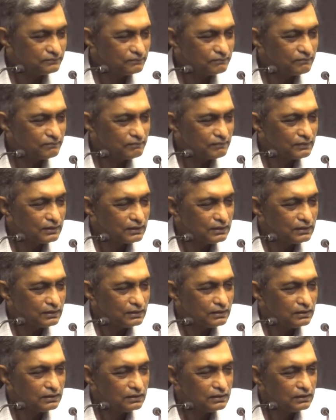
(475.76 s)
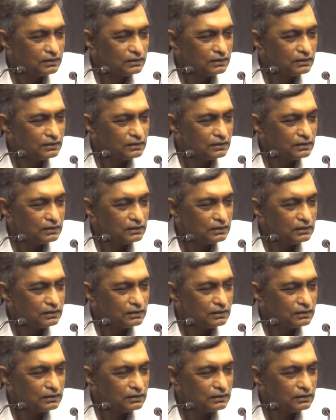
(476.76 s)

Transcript: Nobody speaks.